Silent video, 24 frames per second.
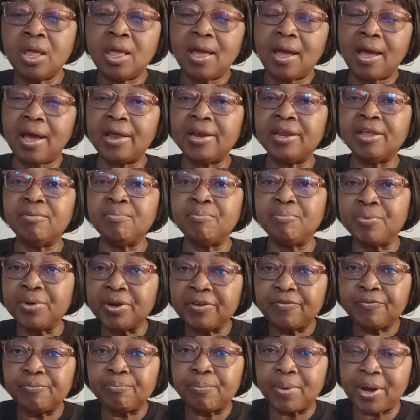and a
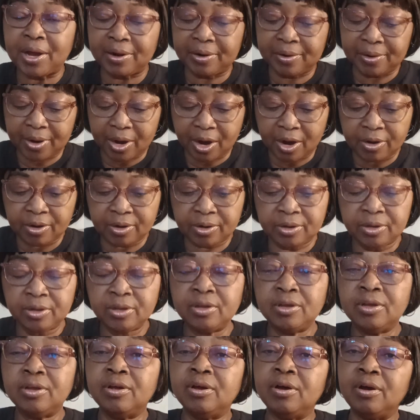brief background
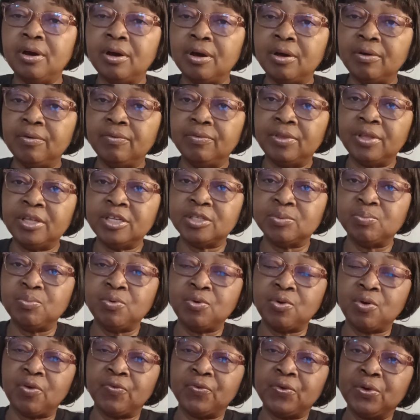of this
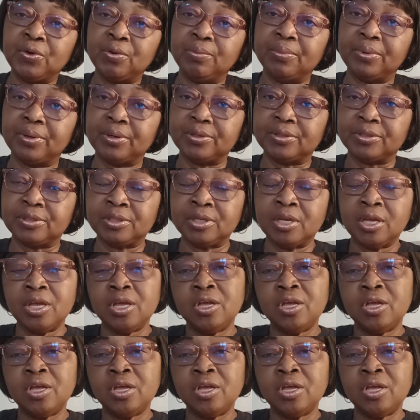book of Numbers.